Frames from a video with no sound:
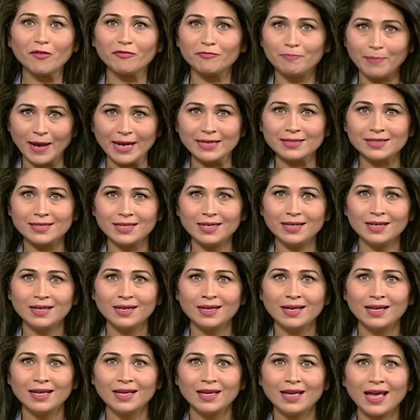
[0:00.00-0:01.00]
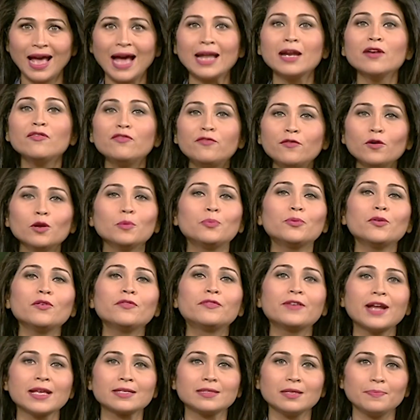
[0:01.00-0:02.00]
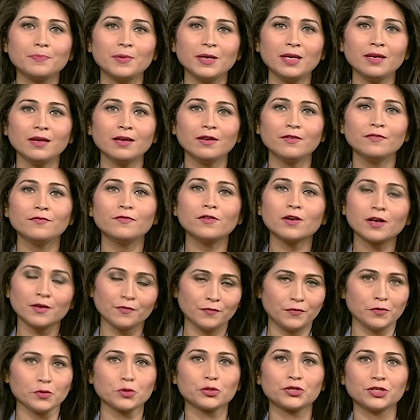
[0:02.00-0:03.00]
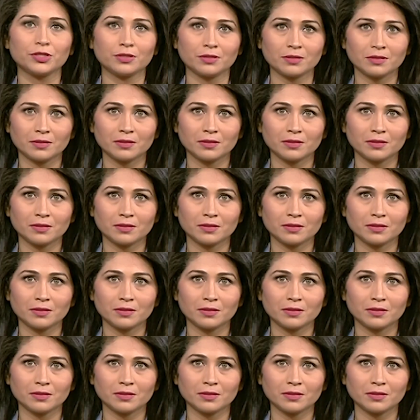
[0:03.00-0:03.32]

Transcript: of plenty and a foolproof recipe for confusion.